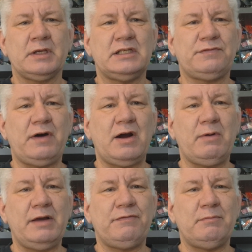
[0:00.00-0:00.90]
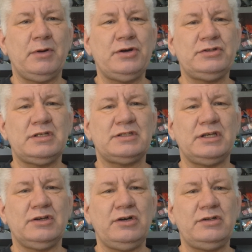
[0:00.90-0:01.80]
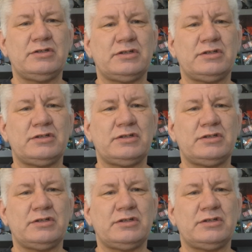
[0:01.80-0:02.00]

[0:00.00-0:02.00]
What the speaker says: as far away from blues as he could.